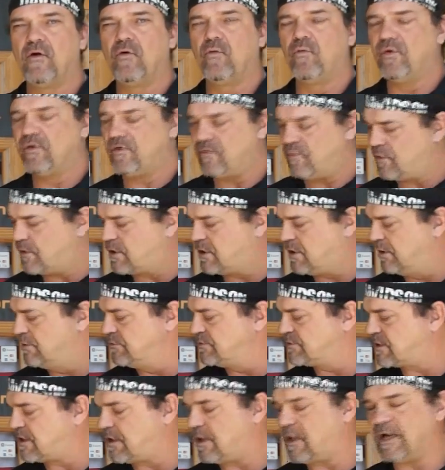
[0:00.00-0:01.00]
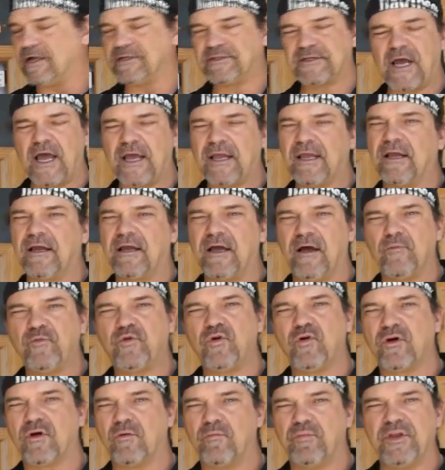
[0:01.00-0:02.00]
With a Rekluse clutch, I can come
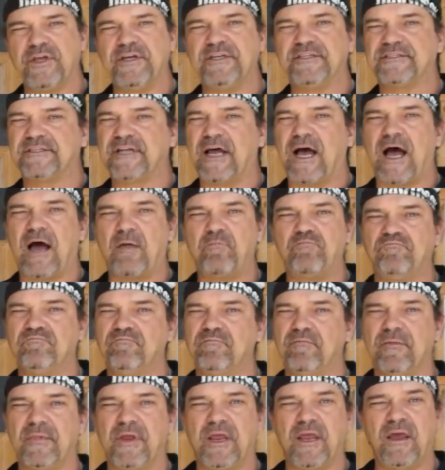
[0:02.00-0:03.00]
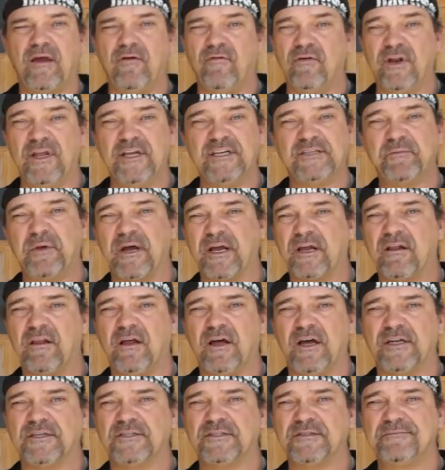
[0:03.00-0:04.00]
to a complete stop and release my
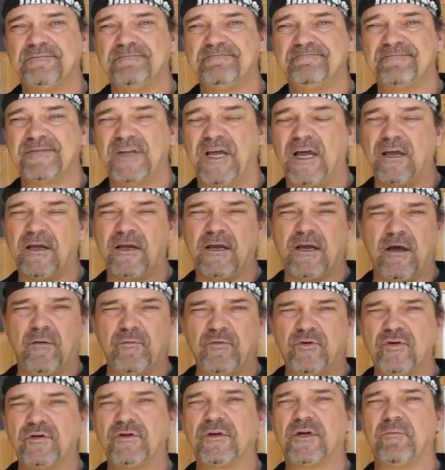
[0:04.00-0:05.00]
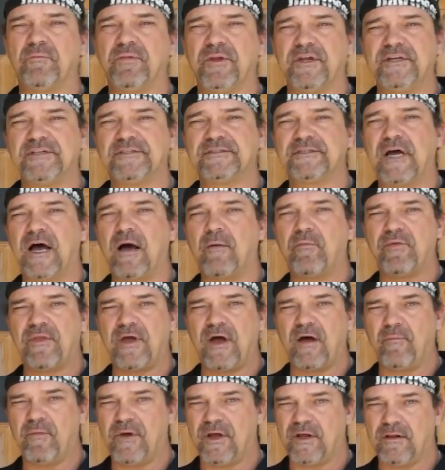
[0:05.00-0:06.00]
clutch. I can come to a complete stop
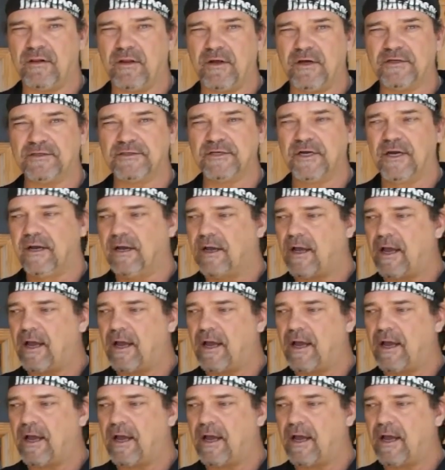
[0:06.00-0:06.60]
without my clutch.